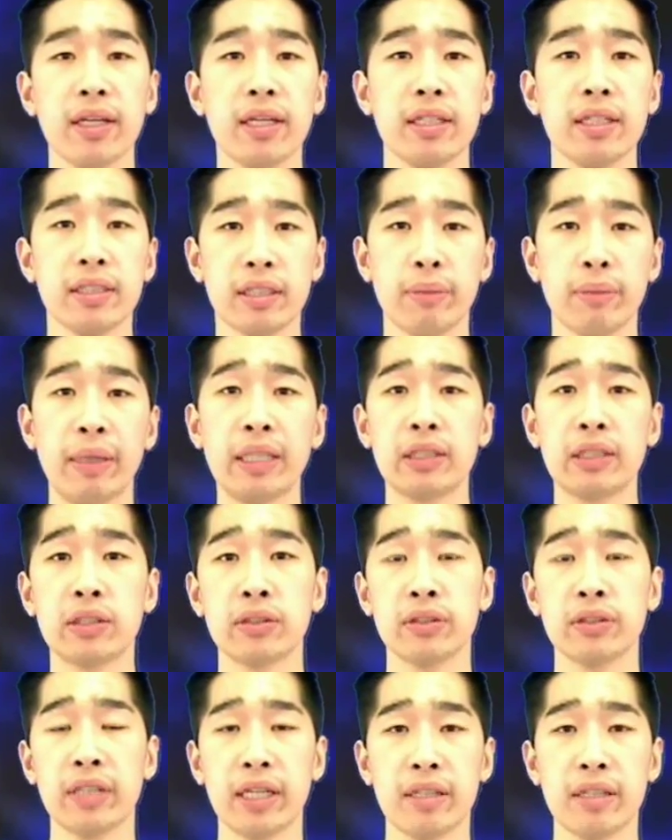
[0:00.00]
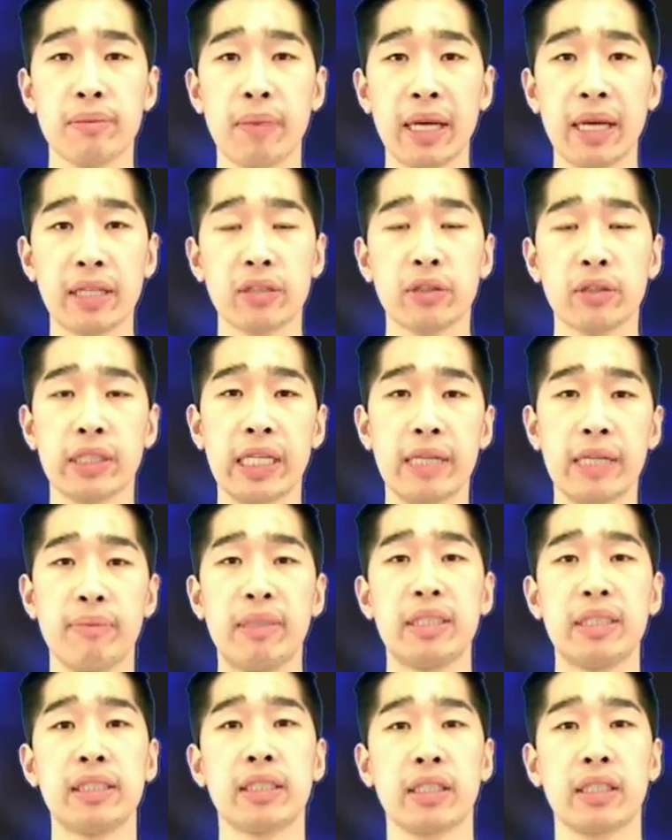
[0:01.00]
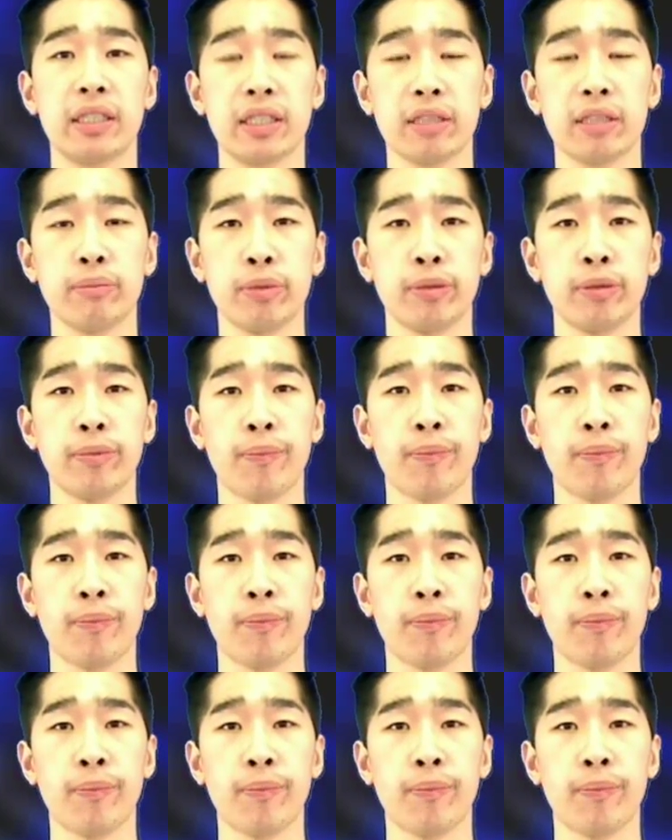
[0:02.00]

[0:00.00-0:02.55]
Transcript: So make sure that you make all your images clickable.